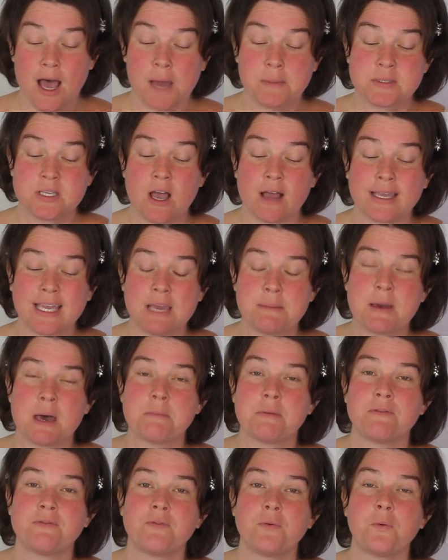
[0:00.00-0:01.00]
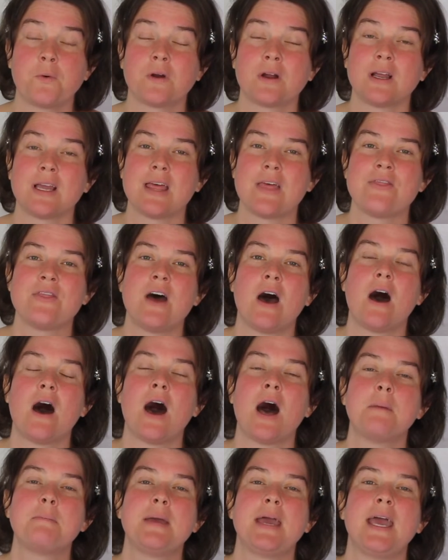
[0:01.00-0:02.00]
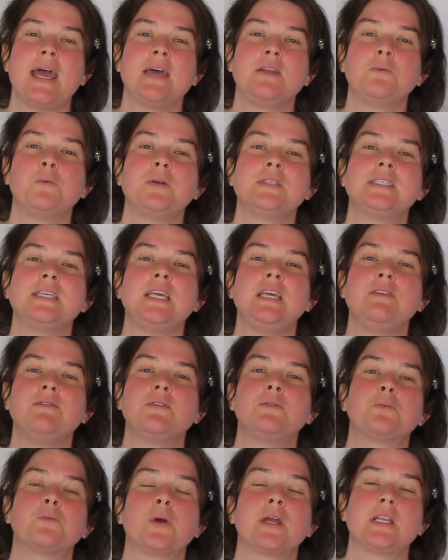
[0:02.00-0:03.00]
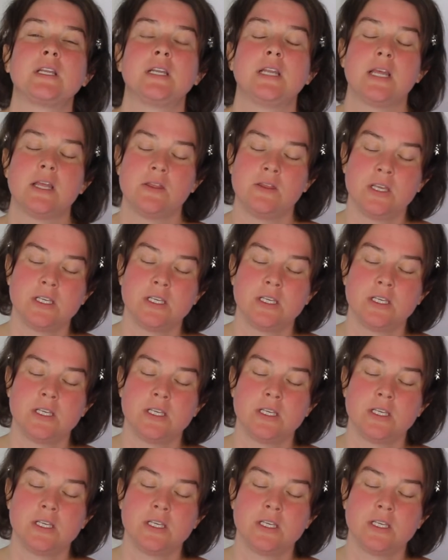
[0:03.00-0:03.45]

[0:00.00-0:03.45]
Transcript: I'm talking about before the op ed was even written.